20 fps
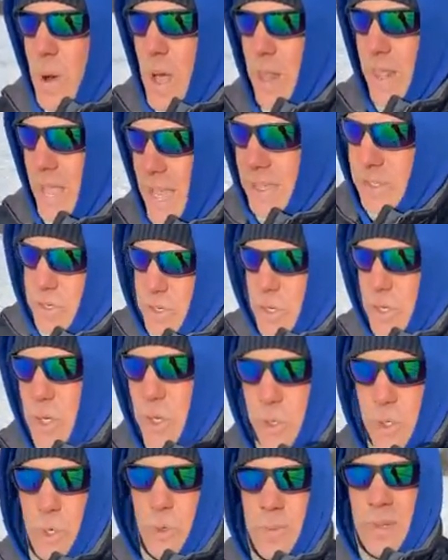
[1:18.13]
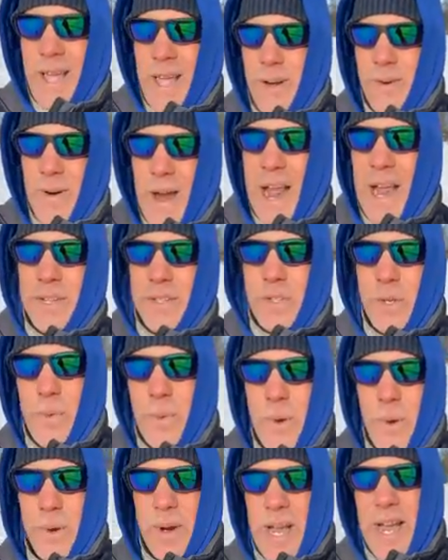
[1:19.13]
as to YouTube later on. So we were
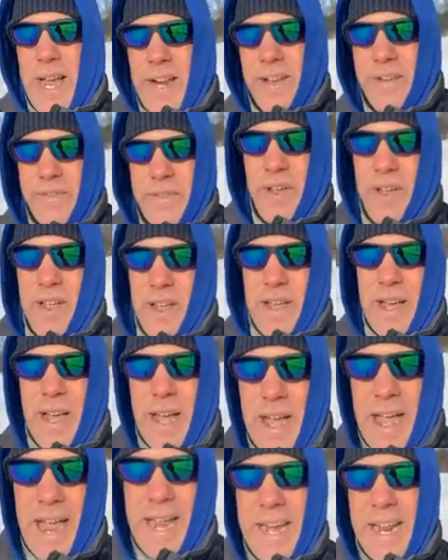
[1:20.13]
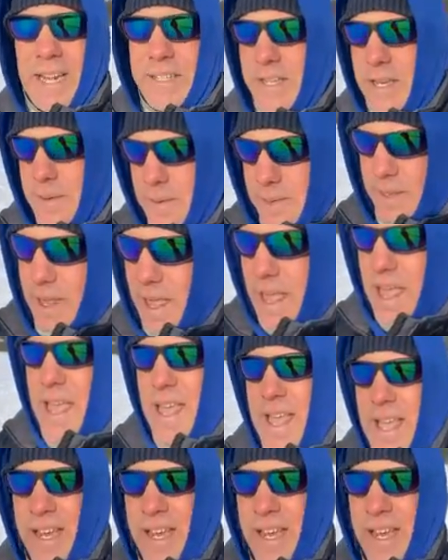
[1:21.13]
kind of, hi Nancy, good